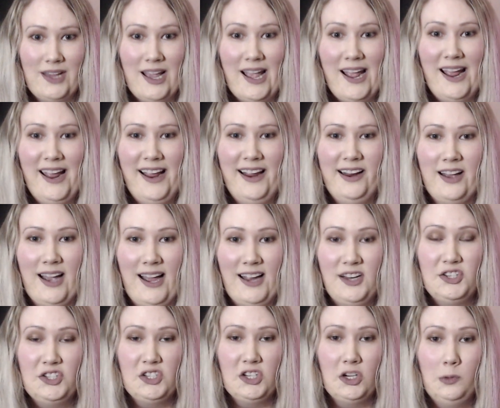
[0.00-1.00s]
Hey
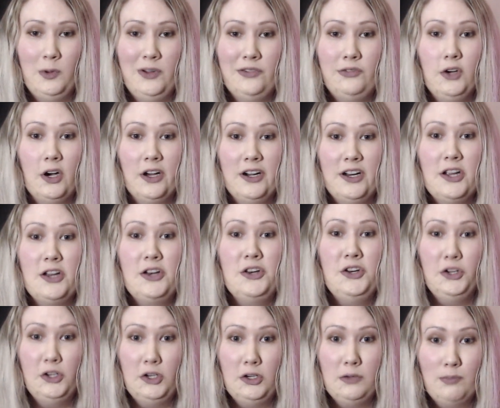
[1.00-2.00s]
guys, so we've got a
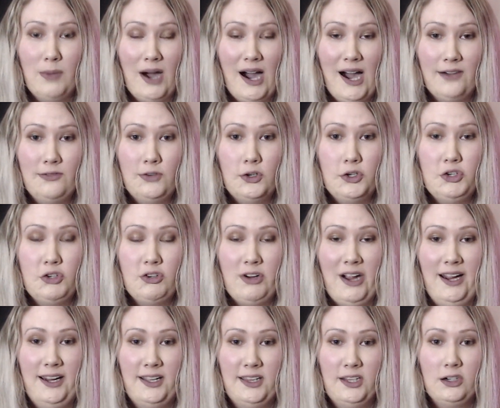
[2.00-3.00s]
new Marvel
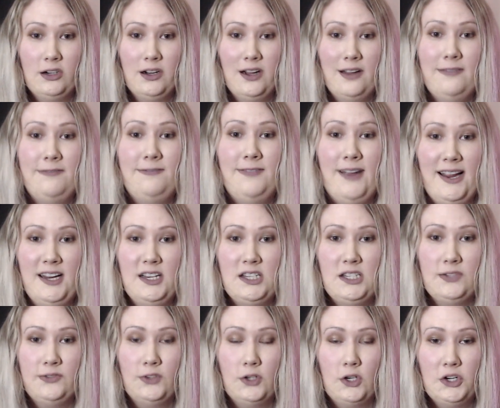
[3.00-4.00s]
trailer, a
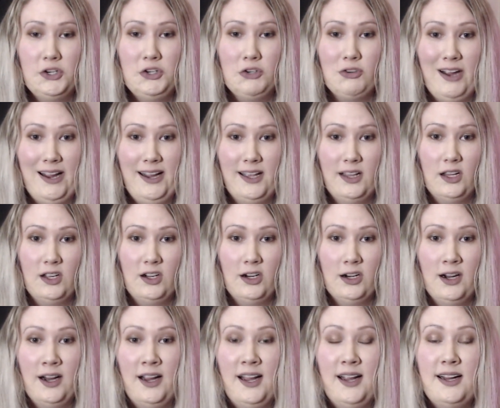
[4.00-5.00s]
Phase four
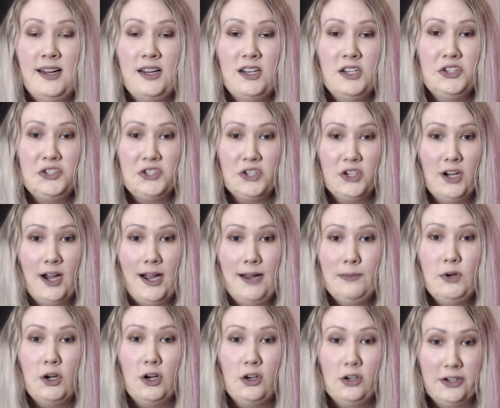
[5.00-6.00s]
trailer, so
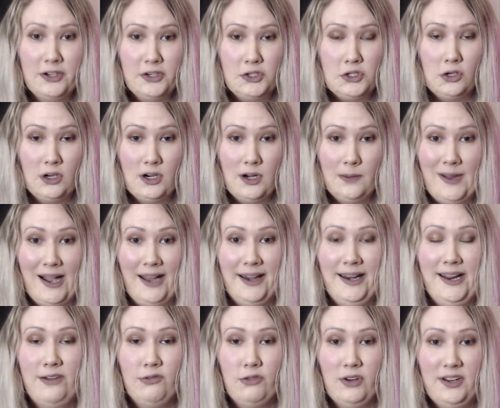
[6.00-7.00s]
I'm not going to talk about
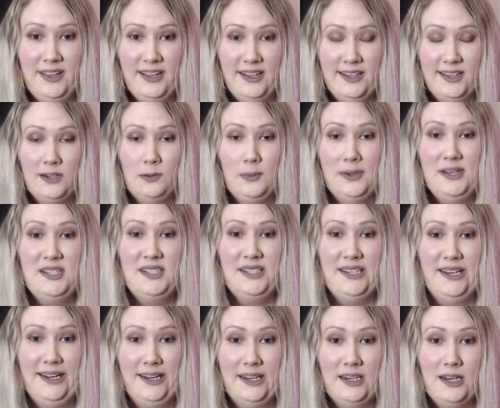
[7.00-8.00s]
everything that we
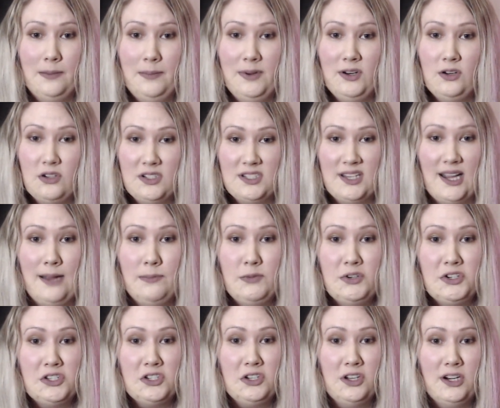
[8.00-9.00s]
see in it because I'm
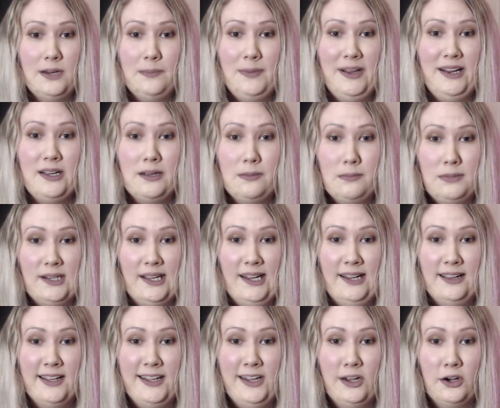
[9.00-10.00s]
just going to be
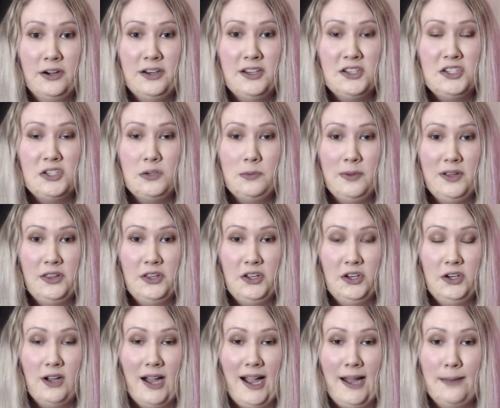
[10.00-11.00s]
completely honest with
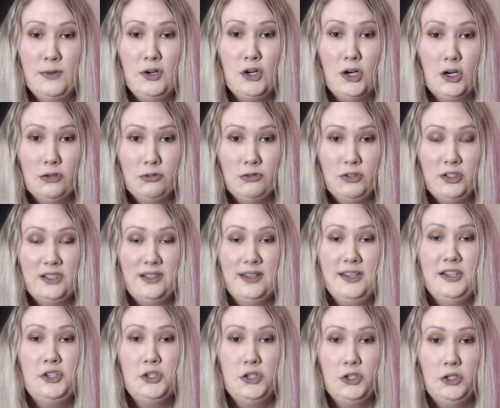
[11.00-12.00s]
you. I'm not
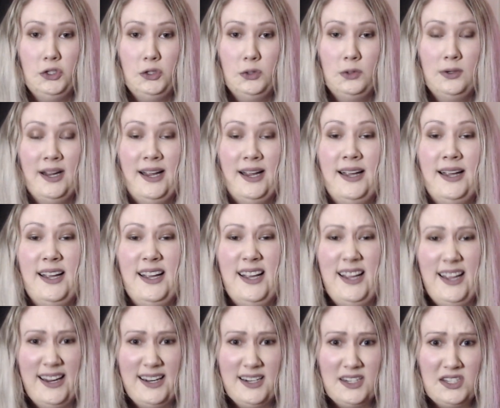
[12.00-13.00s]
really too
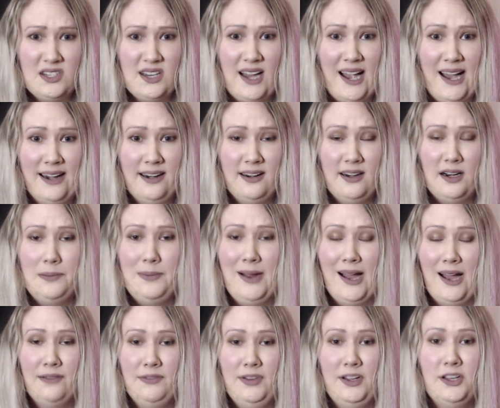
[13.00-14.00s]
excited
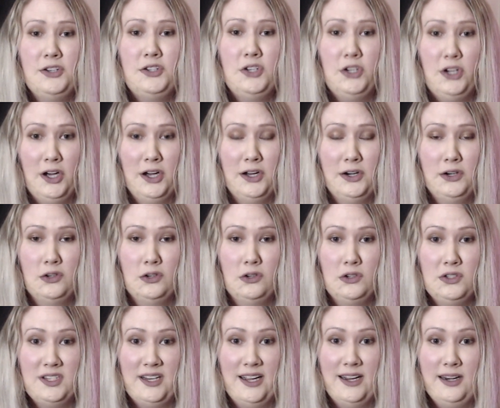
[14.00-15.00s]
about the
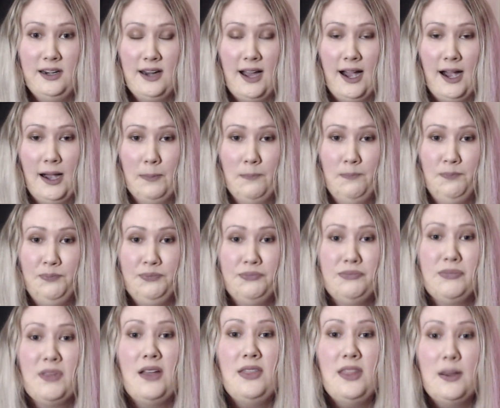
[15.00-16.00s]
Eternals and um,
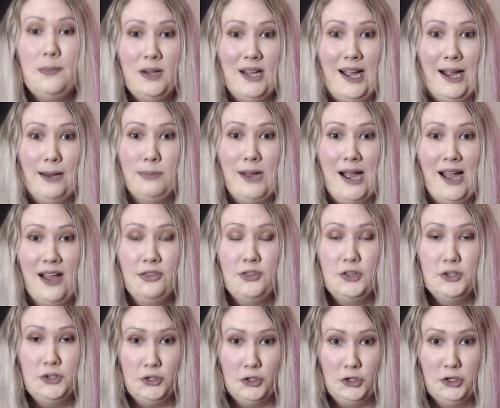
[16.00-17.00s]
the Black
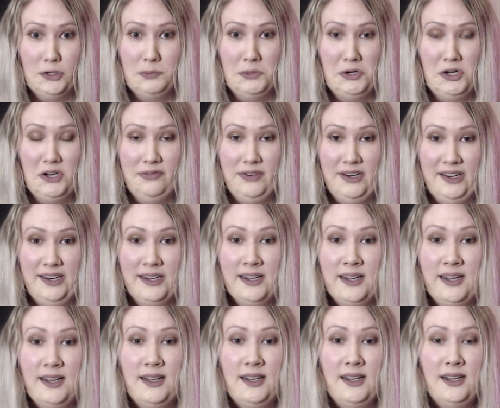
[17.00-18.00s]
Panther two movie.
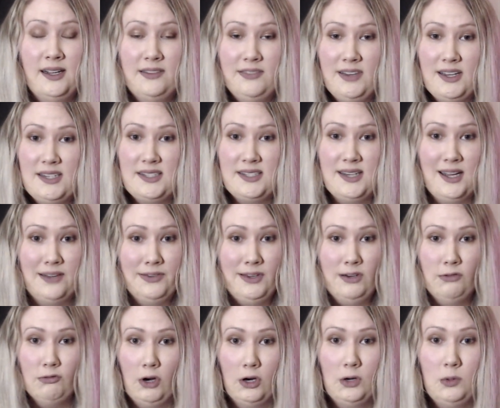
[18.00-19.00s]
There's
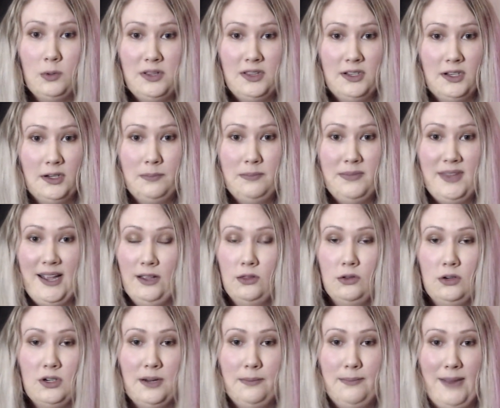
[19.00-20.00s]
nothing wrong with them, they
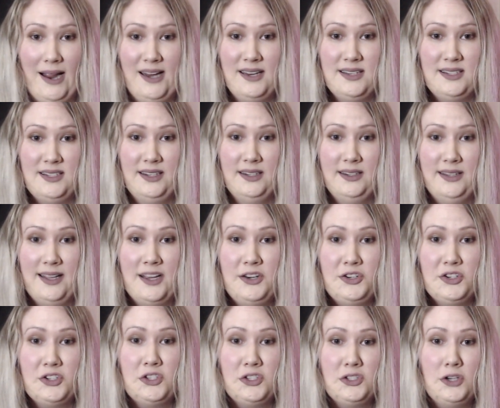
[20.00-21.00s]
look amazing, they're
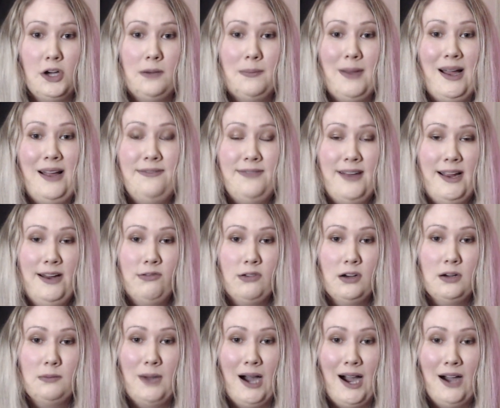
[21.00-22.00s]
just not my
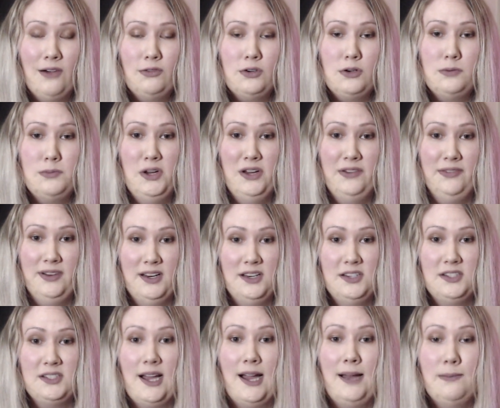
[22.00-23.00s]
favourite Marvel
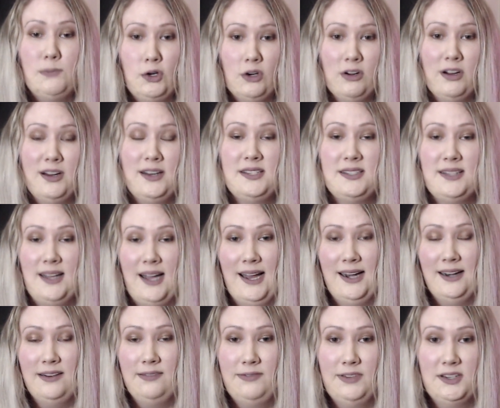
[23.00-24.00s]
movies. I'm more
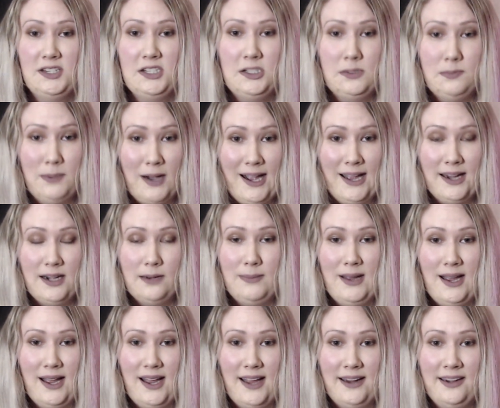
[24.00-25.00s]
excited for
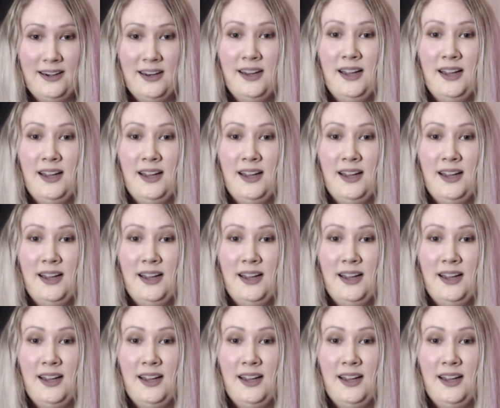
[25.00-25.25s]
Spider-Man,